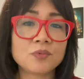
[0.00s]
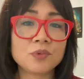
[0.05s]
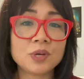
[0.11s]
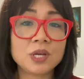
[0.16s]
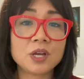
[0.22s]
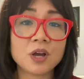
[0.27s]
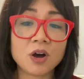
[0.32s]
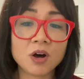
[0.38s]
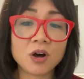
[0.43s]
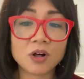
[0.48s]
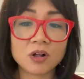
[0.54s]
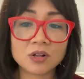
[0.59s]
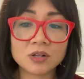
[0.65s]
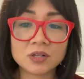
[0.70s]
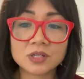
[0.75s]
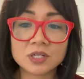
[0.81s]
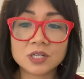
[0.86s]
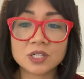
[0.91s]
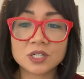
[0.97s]
we
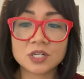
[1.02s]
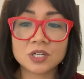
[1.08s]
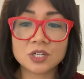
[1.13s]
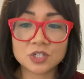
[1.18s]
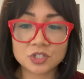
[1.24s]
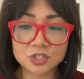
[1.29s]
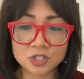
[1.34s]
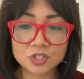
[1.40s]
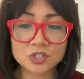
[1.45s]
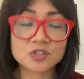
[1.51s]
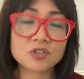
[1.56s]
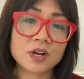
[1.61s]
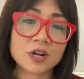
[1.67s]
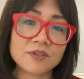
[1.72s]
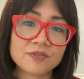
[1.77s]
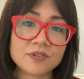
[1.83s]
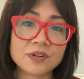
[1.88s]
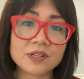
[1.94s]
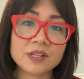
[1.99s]
all should
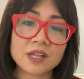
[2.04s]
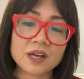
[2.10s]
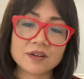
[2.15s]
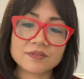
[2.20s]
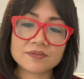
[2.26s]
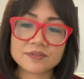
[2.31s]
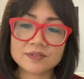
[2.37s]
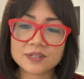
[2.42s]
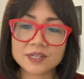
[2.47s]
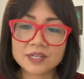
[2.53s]
strive for love.